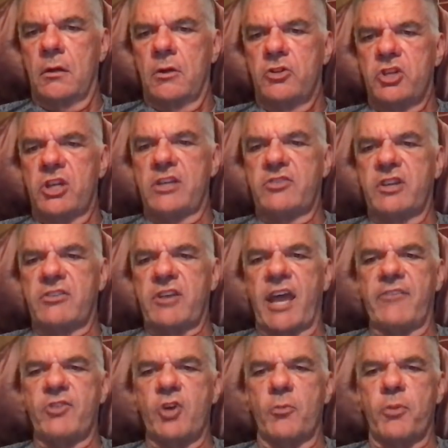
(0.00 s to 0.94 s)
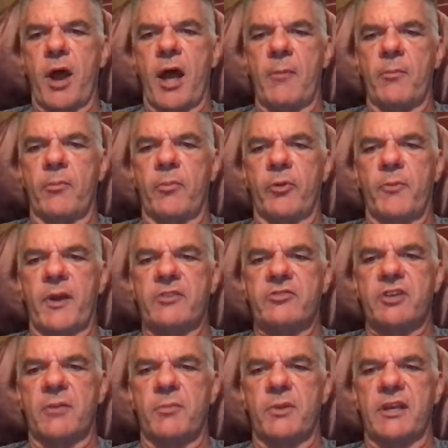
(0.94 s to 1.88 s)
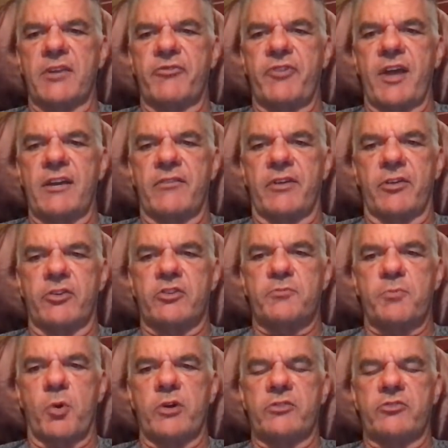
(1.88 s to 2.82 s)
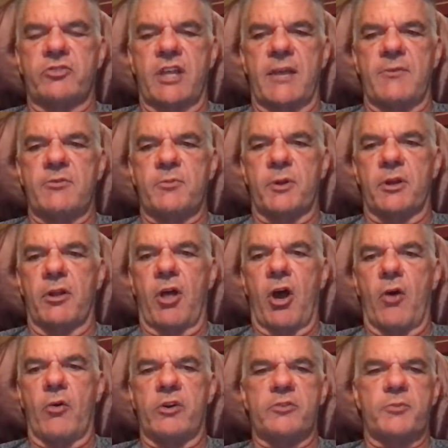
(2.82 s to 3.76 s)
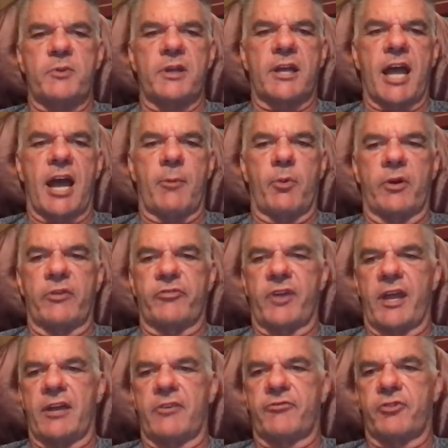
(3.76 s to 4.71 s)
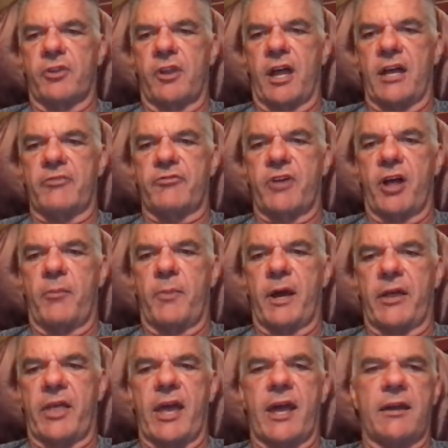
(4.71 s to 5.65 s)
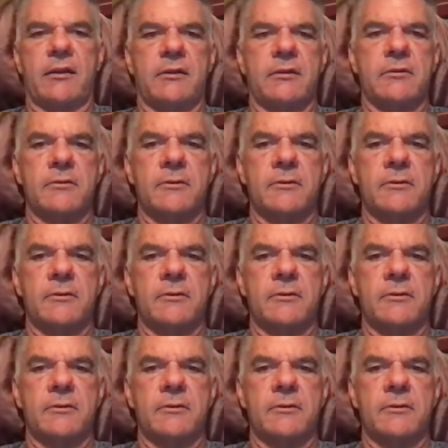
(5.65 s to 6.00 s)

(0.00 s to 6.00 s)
G says, I have no problem with my son being a fan of other sports teams, but he'll always be a Cowboy fan for life. I'll buy that.